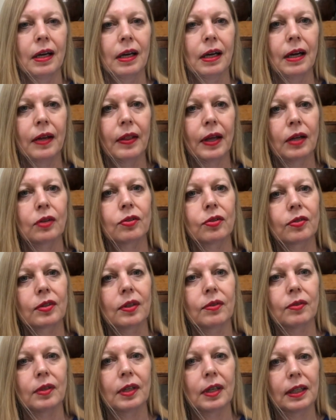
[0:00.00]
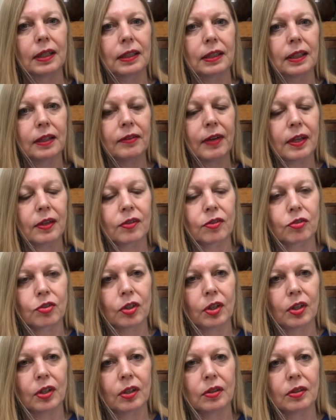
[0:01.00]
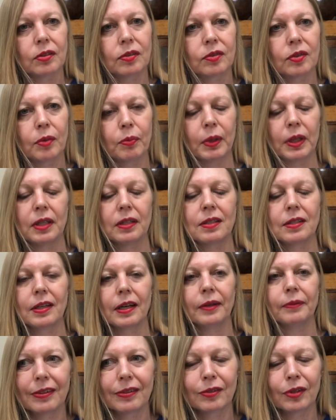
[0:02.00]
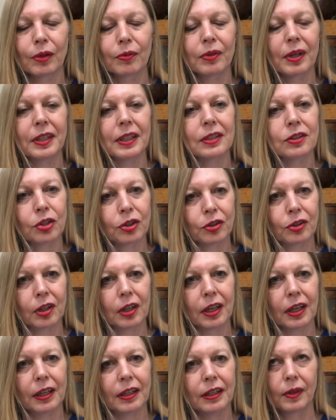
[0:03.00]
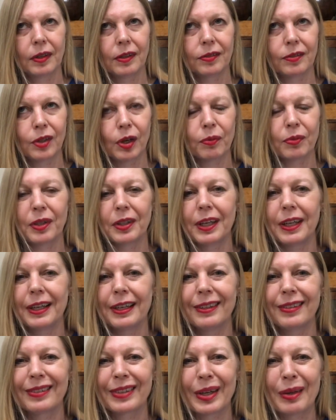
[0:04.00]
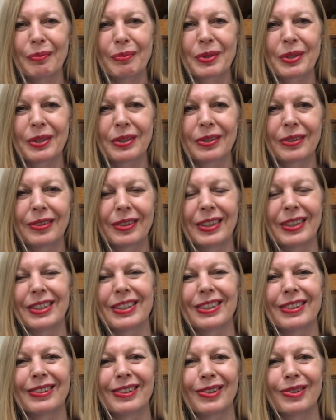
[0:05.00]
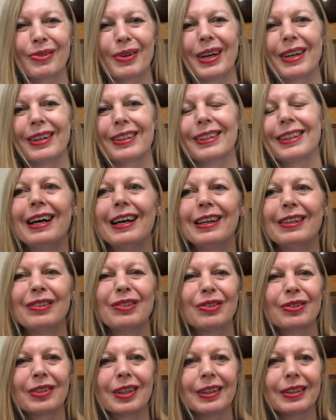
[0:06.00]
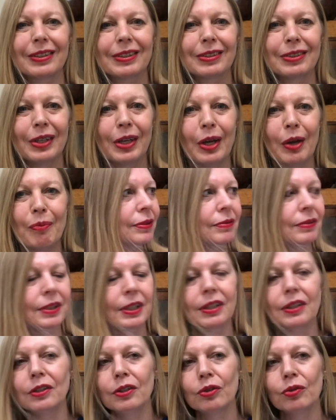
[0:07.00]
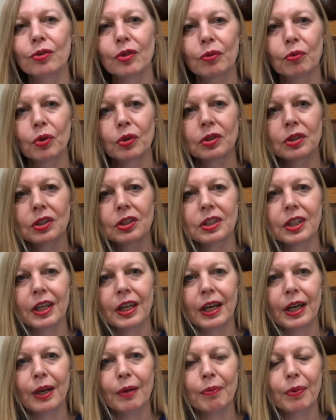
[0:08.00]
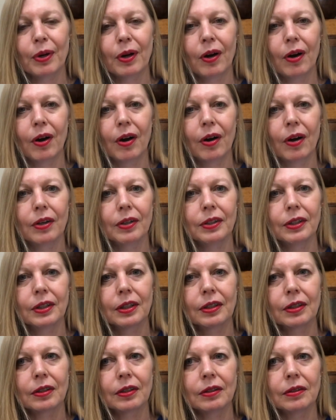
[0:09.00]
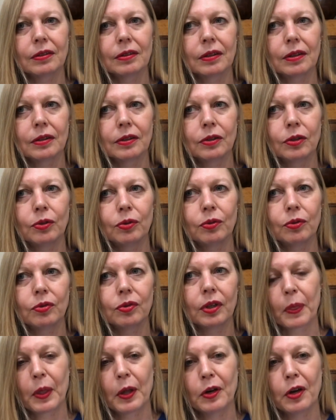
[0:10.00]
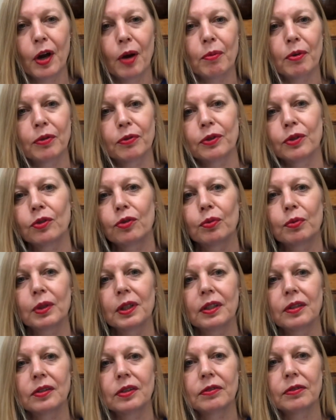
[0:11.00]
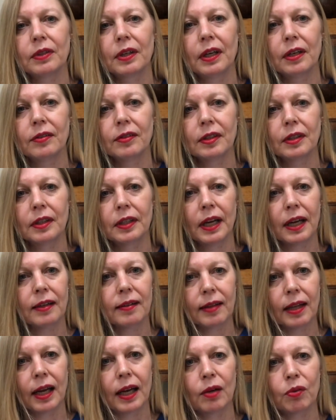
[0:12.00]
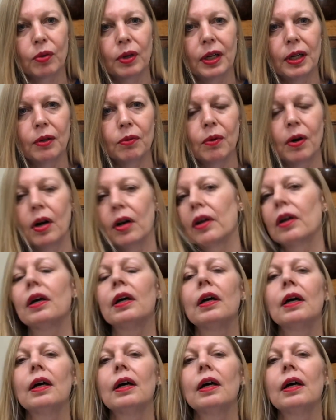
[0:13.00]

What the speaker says: And that just gives it a little of extra stability. Stops any tunnelling. It stops any skipped stitches as well. It's just a little tip. You can use a wonder tape, or you can use a normal fusible interface in a nice lightweight one